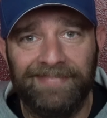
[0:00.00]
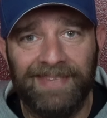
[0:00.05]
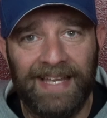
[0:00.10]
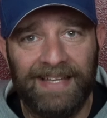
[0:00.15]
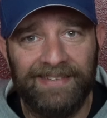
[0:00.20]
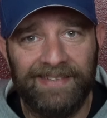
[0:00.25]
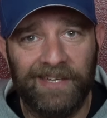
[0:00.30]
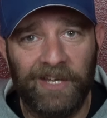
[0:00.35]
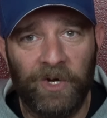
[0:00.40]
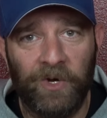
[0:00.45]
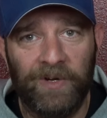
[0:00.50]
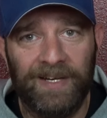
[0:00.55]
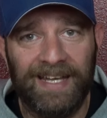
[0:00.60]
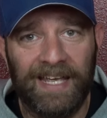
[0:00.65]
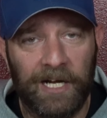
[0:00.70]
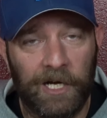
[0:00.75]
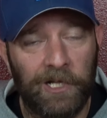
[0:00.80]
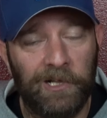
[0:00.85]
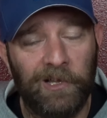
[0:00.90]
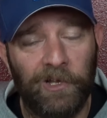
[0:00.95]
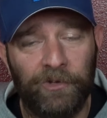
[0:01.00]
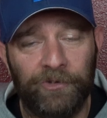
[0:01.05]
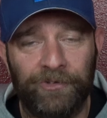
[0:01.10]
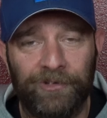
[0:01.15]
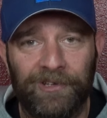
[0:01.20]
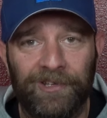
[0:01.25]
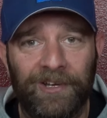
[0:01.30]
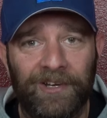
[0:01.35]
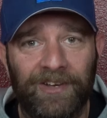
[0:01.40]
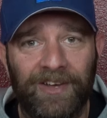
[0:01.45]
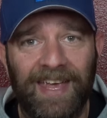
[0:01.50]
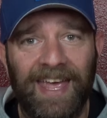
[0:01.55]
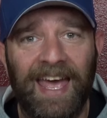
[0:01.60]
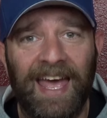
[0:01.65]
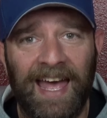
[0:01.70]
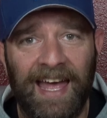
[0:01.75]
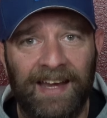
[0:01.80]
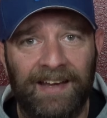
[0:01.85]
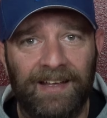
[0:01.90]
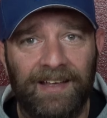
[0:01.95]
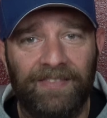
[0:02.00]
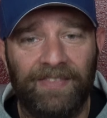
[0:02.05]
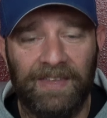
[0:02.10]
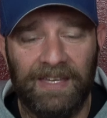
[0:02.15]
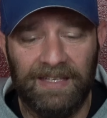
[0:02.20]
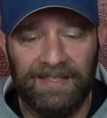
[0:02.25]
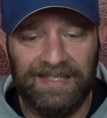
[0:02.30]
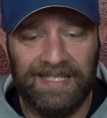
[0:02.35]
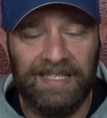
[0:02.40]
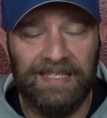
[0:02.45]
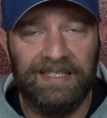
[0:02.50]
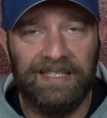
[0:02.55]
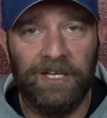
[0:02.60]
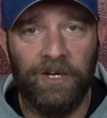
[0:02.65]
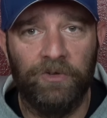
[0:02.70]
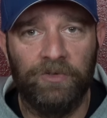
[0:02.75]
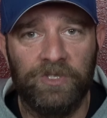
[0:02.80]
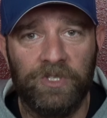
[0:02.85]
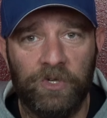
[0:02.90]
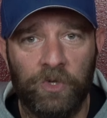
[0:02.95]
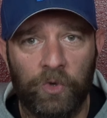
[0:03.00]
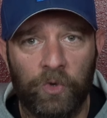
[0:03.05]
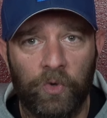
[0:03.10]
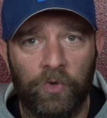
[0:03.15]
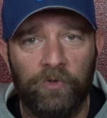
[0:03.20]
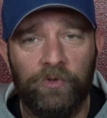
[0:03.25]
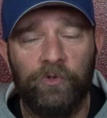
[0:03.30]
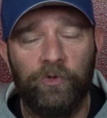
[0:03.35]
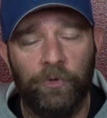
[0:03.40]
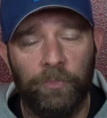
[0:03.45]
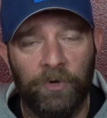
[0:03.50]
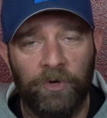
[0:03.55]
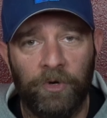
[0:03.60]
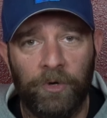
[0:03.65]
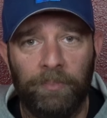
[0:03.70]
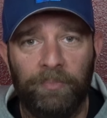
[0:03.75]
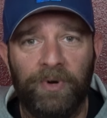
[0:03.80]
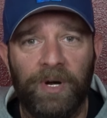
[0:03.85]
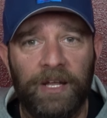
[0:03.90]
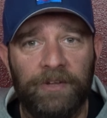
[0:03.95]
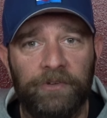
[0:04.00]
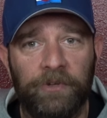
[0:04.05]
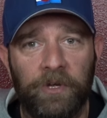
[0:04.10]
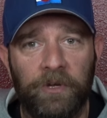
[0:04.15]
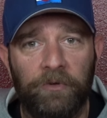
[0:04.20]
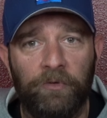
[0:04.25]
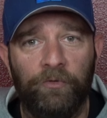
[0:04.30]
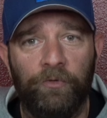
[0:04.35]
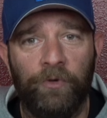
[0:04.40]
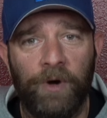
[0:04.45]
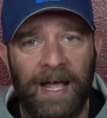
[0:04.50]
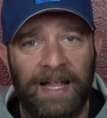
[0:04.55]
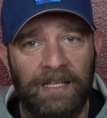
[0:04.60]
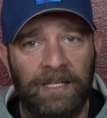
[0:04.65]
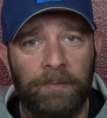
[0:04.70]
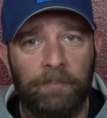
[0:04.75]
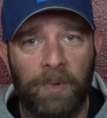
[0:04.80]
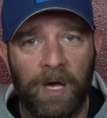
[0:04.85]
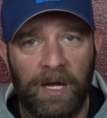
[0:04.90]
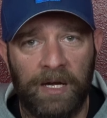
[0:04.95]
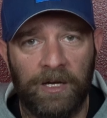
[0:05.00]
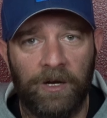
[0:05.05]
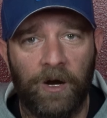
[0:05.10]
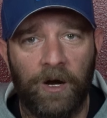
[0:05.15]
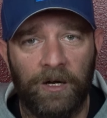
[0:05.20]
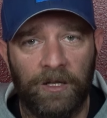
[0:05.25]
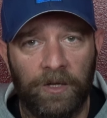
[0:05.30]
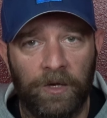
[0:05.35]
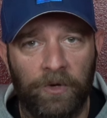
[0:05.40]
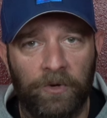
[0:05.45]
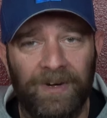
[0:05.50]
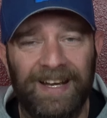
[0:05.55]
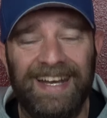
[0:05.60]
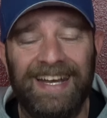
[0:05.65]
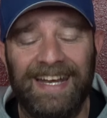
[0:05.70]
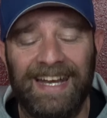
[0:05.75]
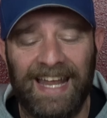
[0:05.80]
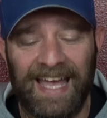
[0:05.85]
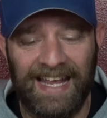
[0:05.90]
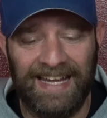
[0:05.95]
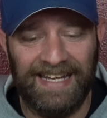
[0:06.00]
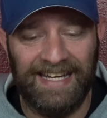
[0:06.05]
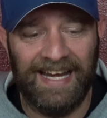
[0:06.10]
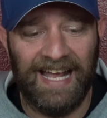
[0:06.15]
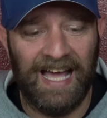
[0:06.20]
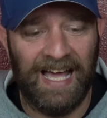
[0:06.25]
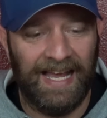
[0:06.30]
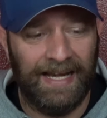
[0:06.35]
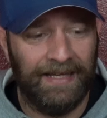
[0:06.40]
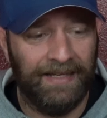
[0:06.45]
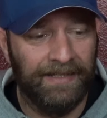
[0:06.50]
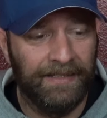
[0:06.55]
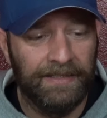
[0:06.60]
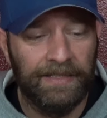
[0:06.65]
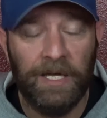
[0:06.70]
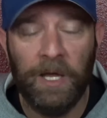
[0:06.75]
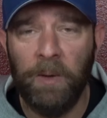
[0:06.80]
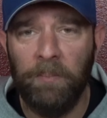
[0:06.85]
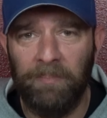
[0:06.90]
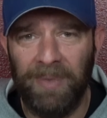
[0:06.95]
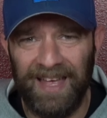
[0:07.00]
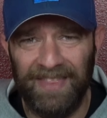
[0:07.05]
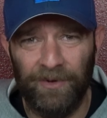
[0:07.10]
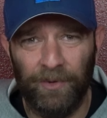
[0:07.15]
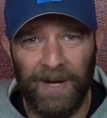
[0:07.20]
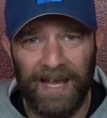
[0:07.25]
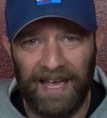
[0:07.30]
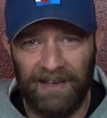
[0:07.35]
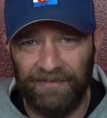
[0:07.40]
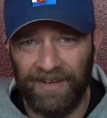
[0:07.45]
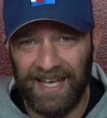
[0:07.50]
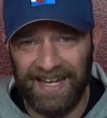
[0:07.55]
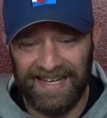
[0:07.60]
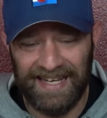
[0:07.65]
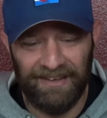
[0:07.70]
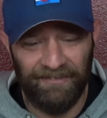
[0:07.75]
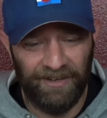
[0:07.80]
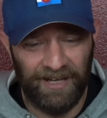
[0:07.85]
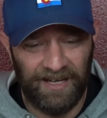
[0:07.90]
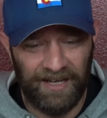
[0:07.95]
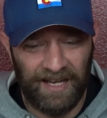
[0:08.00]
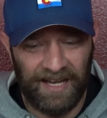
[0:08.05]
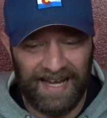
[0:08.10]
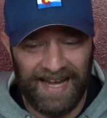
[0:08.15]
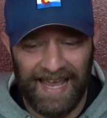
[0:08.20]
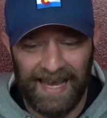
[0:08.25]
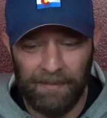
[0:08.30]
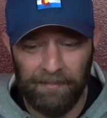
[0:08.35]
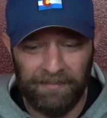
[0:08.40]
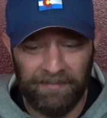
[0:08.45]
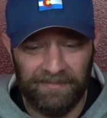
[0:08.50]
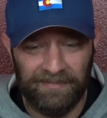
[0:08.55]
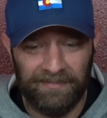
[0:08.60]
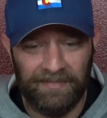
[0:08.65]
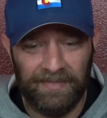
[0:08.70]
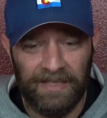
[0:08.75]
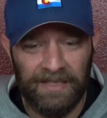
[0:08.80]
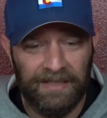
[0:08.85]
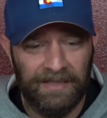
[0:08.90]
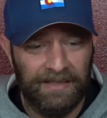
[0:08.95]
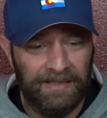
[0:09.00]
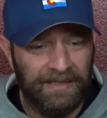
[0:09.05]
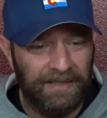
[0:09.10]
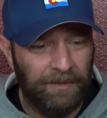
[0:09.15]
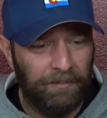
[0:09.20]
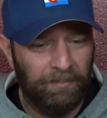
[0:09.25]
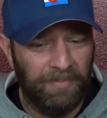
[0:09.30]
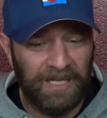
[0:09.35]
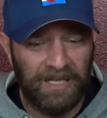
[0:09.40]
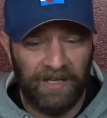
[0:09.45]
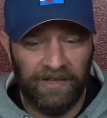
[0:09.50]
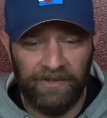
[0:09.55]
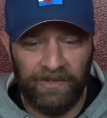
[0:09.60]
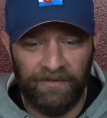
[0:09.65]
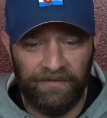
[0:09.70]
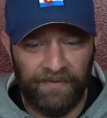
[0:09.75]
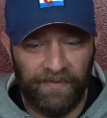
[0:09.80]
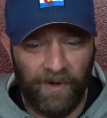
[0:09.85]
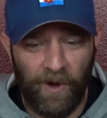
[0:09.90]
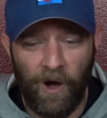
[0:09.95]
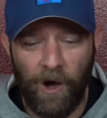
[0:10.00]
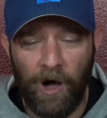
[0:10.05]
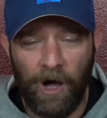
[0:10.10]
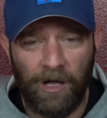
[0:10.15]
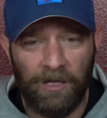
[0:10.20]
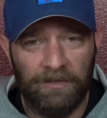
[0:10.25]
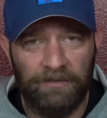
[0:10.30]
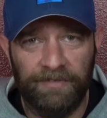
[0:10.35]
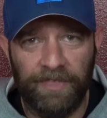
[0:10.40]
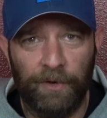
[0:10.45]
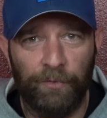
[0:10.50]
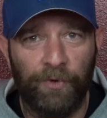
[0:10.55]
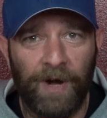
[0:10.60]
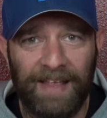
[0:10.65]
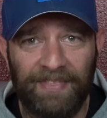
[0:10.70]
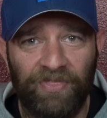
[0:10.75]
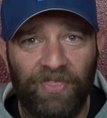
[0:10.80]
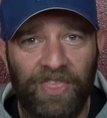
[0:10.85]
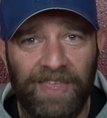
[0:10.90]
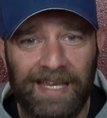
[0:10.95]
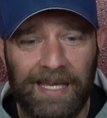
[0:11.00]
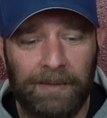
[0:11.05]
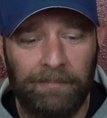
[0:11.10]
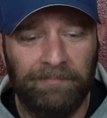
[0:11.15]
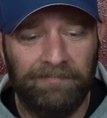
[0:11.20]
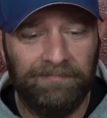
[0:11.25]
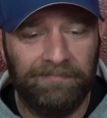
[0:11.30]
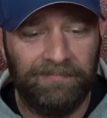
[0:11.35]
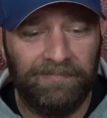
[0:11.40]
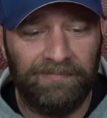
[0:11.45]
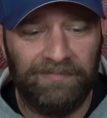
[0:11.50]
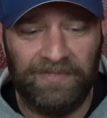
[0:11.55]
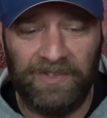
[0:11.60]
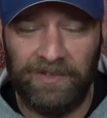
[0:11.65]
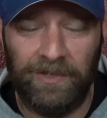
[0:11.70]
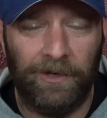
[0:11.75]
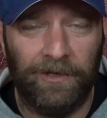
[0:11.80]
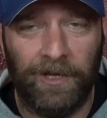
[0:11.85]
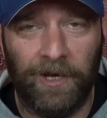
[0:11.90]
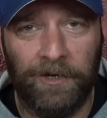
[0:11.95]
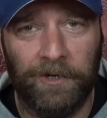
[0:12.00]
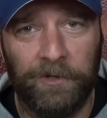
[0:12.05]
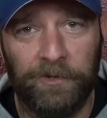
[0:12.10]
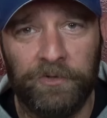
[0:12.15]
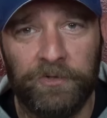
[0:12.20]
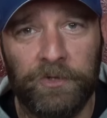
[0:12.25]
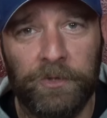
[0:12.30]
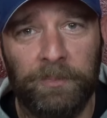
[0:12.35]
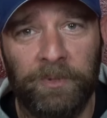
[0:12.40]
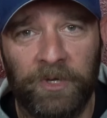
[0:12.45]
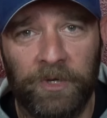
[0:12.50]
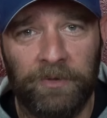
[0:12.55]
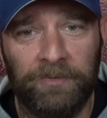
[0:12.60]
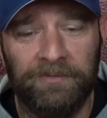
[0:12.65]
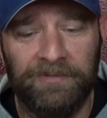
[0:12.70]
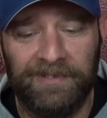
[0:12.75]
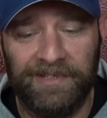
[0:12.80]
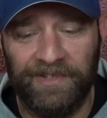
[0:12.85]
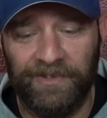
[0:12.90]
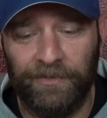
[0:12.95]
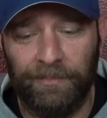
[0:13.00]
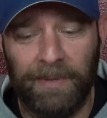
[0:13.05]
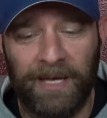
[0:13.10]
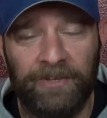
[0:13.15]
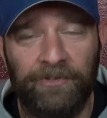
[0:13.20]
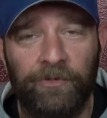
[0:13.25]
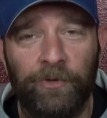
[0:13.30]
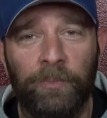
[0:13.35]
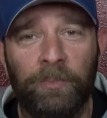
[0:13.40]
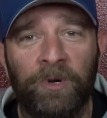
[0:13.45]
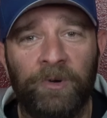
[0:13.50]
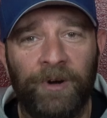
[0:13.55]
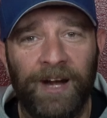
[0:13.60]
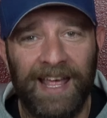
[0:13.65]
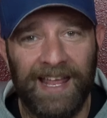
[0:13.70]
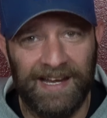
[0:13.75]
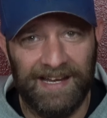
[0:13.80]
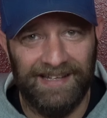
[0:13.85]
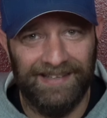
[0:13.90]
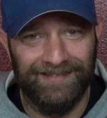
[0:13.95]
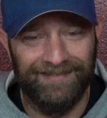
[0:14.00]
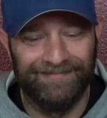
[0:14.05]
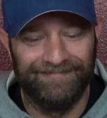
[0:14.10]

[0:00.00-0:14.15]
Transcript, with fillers: Let's go and get a closer look at the TT-02 Subaru Impreza Rally Monte Carlo 99. By the way, I've kind of given it a name because of all of the red theme. It's no longer a Subaru. This is my Subaru Red.